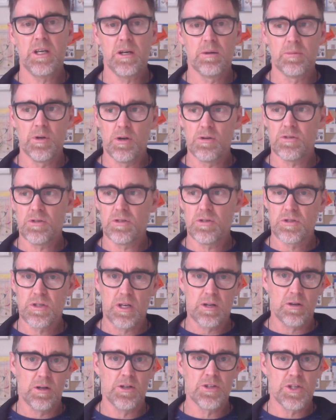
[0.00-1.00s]
hypnosis,
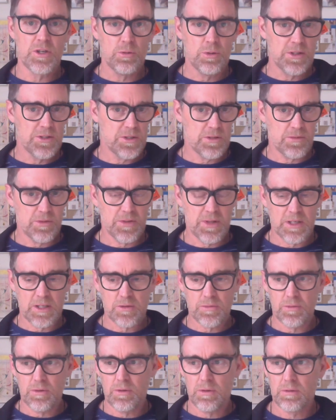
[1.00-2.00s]
psychology, all these different things
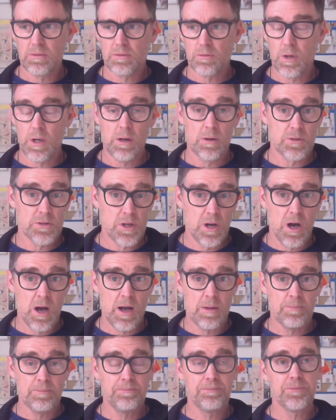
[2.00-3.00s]
for quite a long
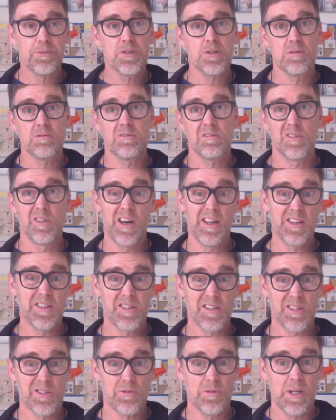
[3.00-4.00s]
time, since
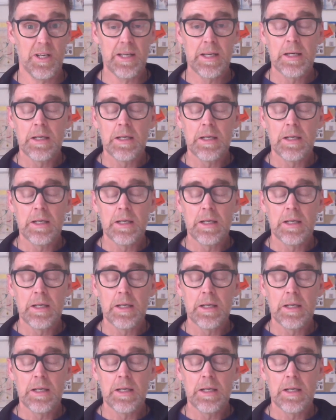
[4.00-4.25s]
'96 really,